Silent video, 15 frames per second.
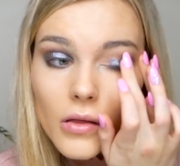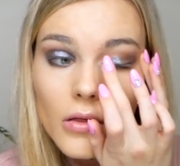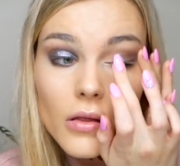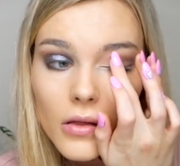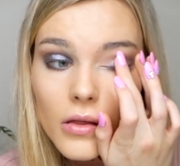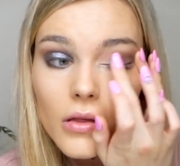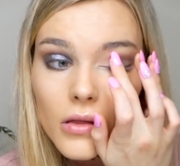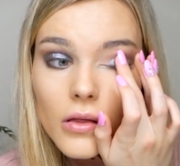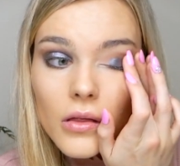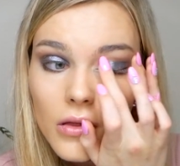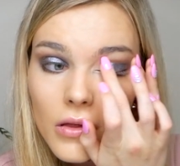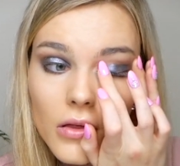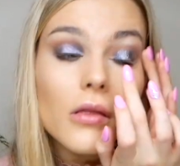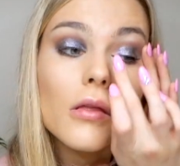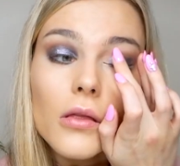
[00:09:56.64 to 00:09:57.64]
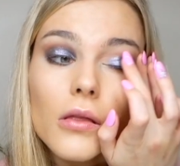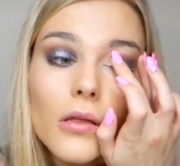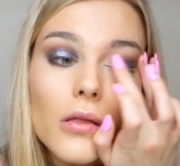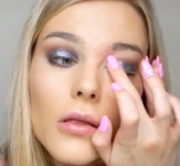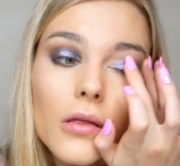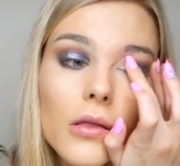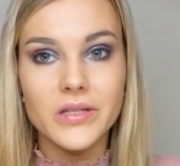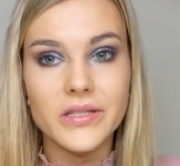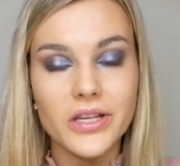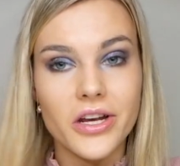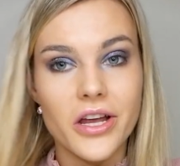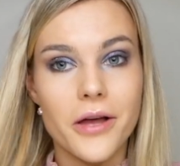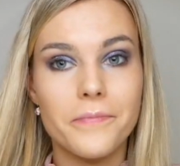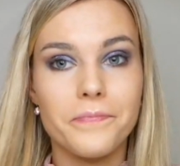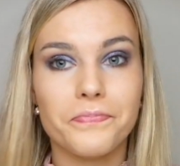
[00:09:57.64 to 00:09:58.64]
I'm just
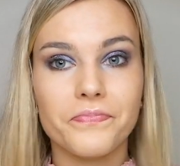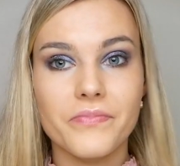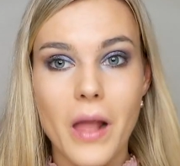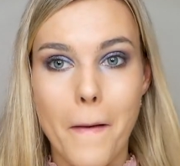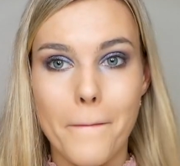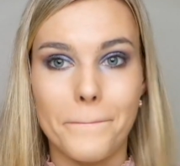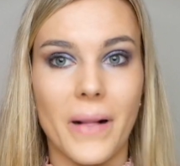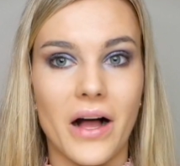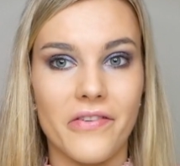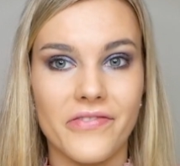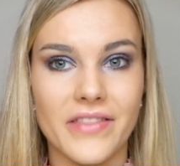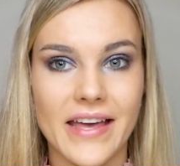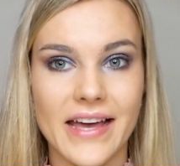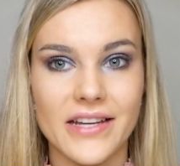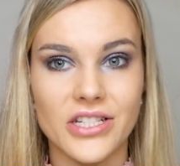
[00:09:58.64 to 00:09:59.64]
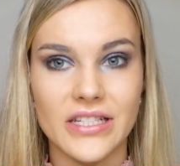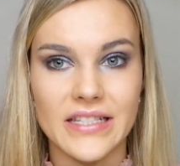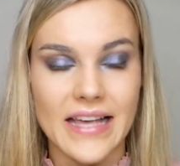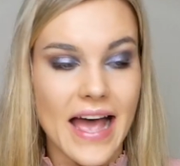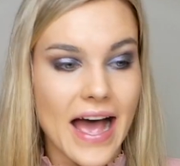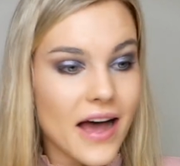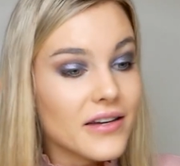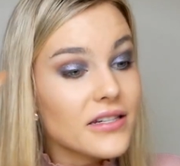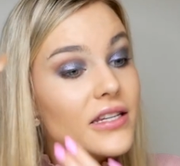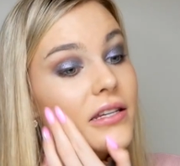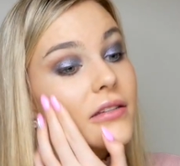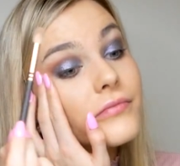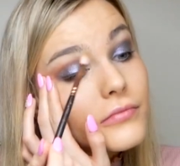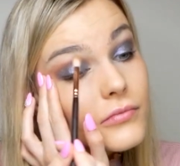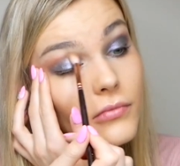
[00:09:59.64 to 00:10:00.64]
gonna buff the edges
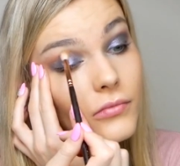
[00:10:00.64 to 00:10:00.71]
out.